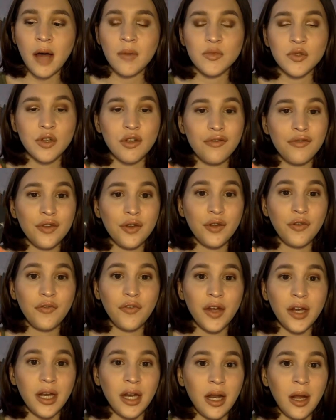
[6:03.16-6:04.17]
So if you can
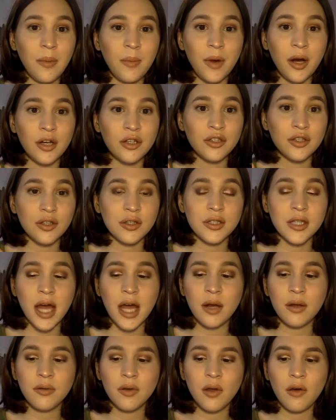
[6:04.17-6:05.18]
find it at Marshall's, I
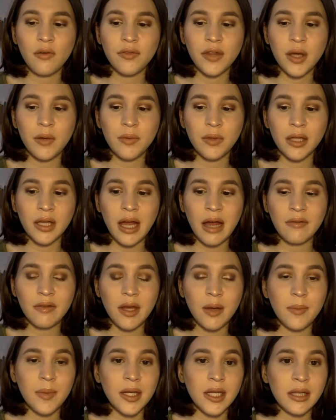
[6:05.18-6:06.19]
don't know if they really have
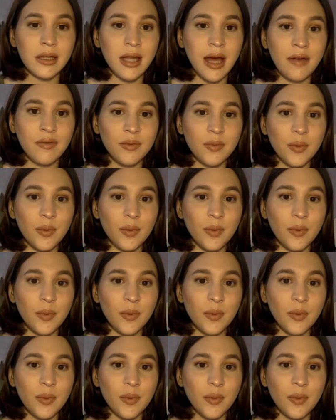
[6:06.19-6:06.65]
that many left,